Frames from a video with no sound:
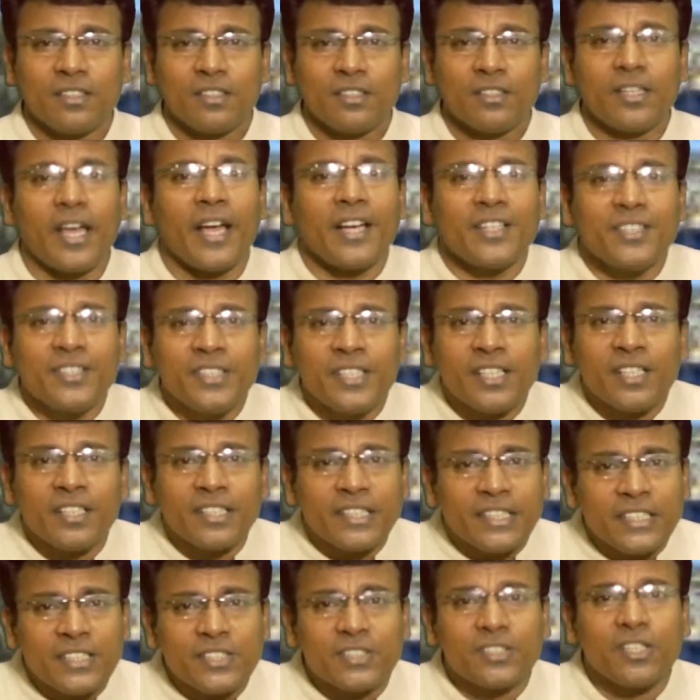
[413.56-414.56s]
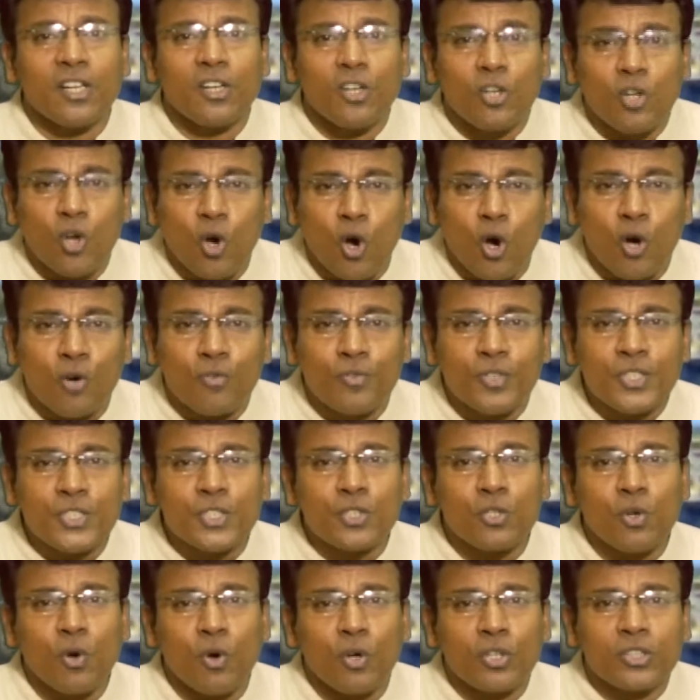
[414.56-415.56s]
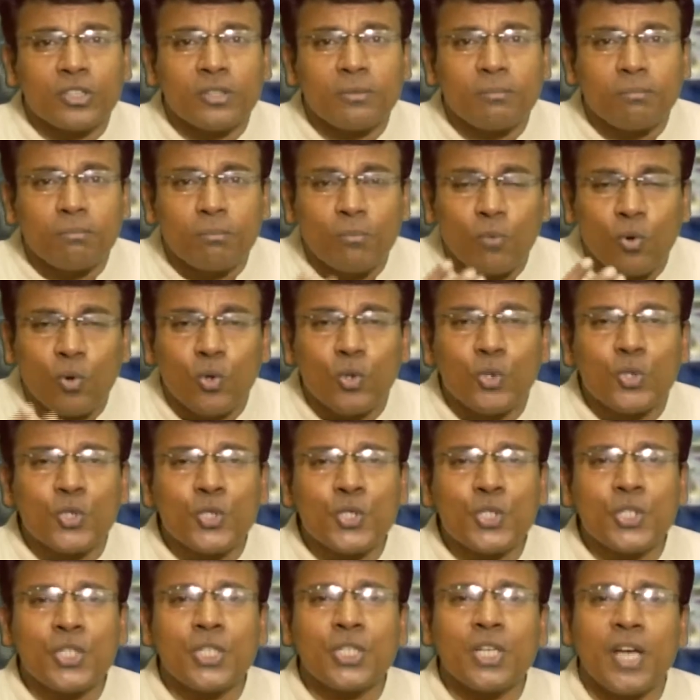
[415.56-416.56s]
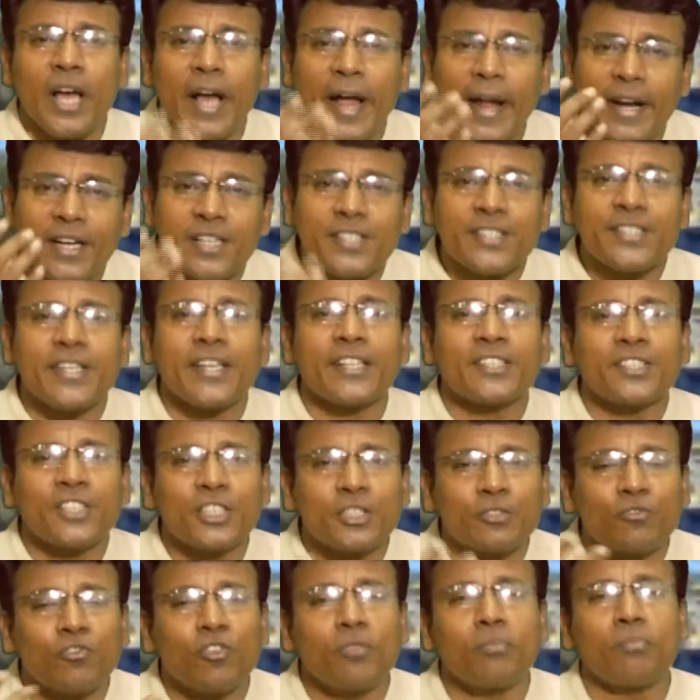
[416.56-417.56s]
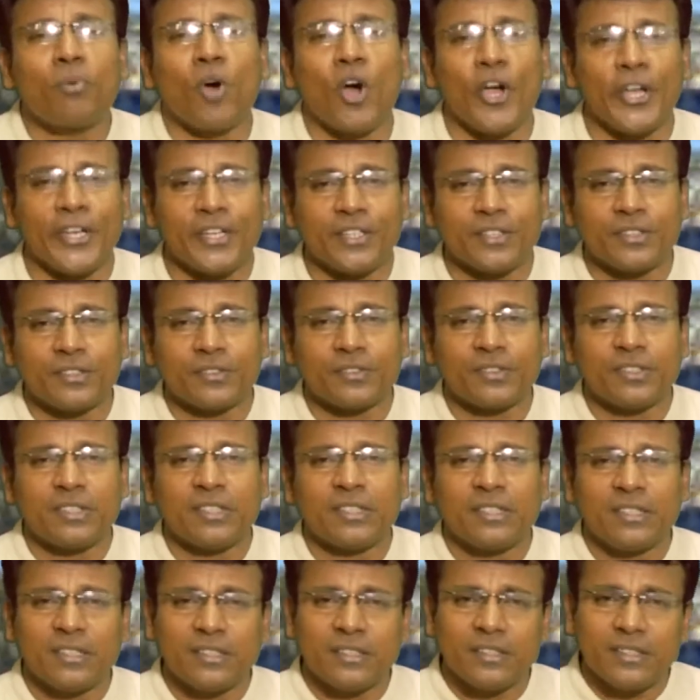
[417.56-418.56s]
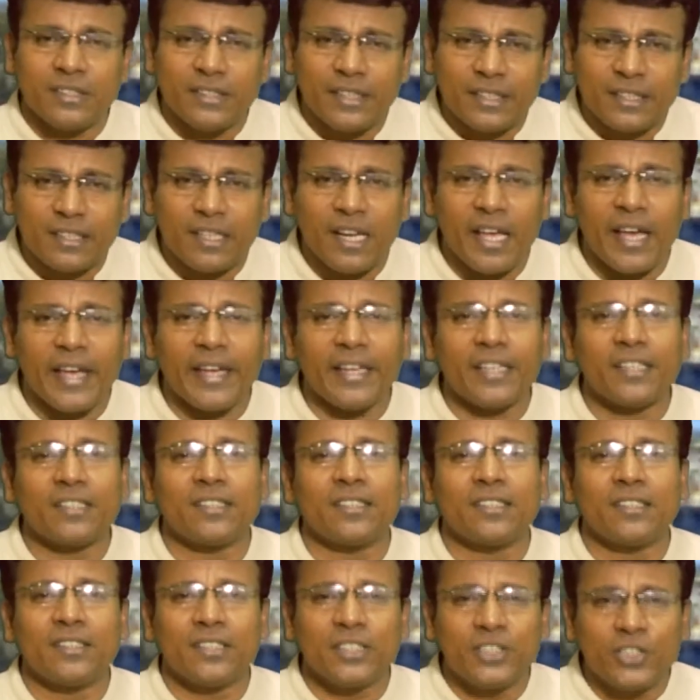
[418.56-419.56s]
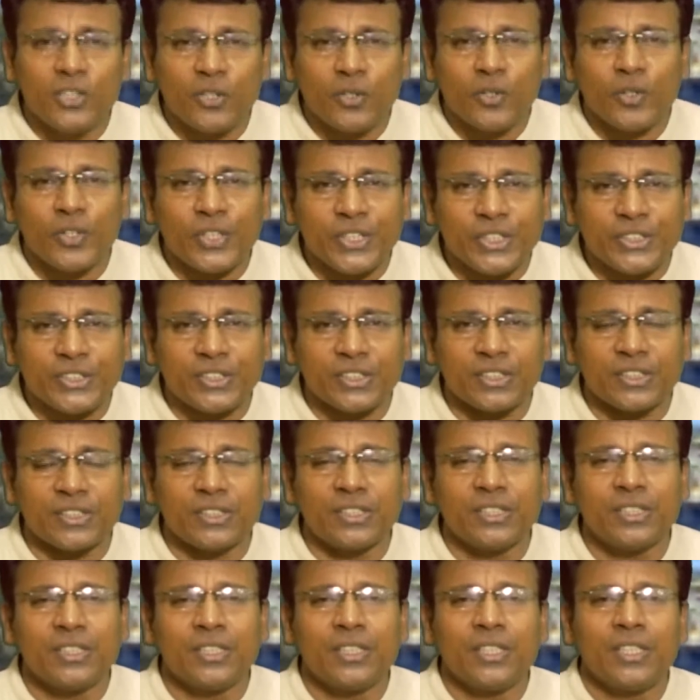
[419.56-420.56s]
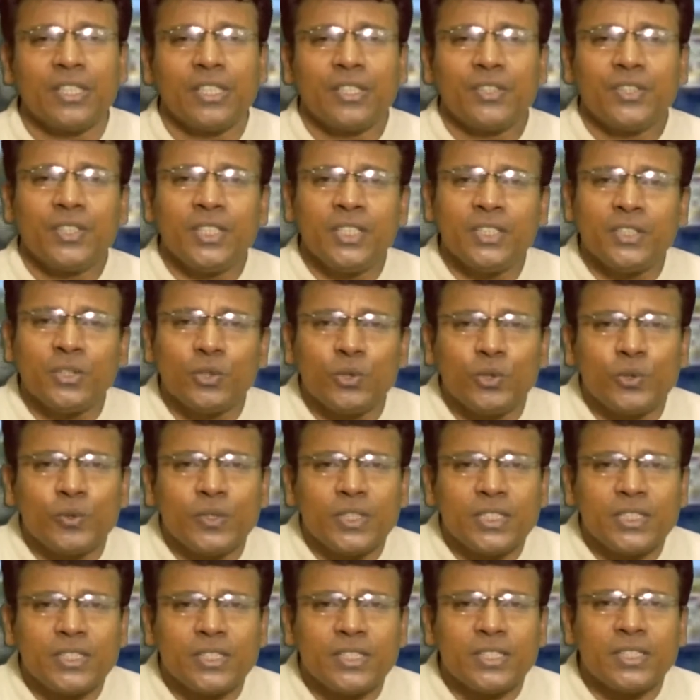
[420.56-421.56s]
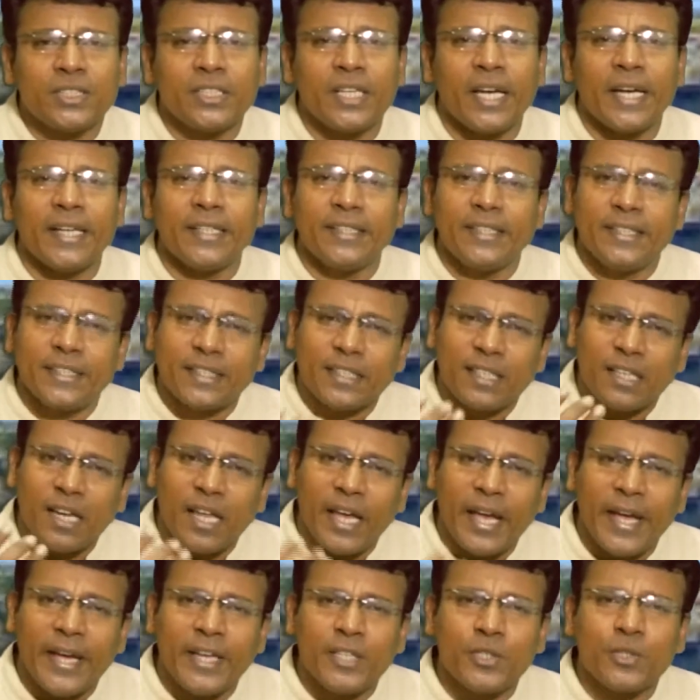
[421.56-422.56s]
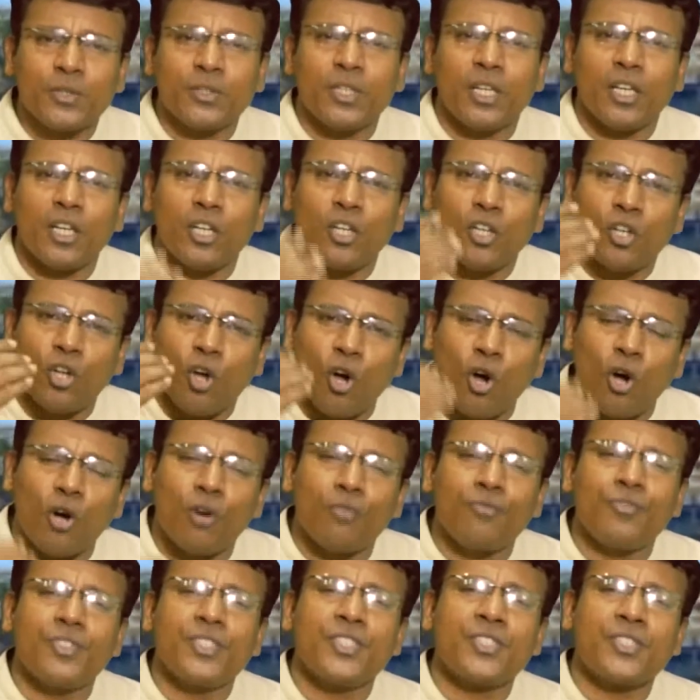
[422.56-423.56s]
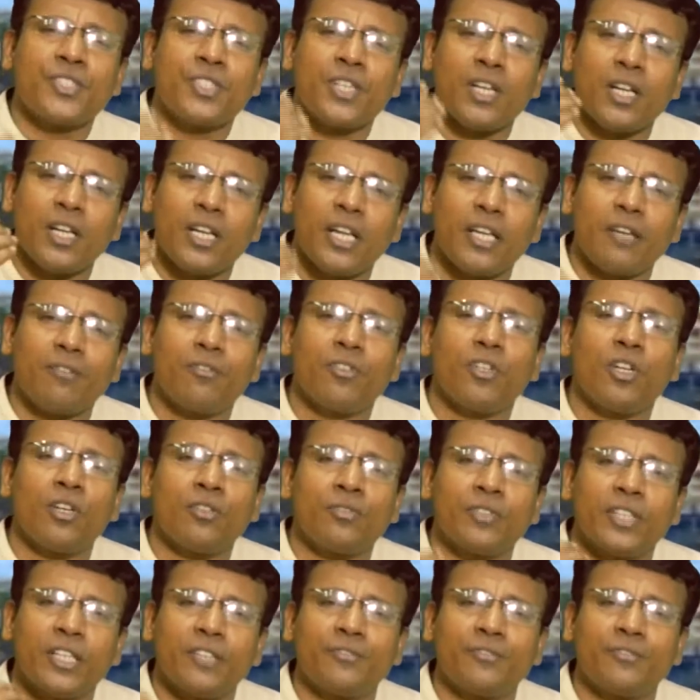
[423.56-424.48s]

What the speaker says: Nadir is the lowest or the most unsuccessful point, the decline, deterioration. These universities had declined to the lowest level of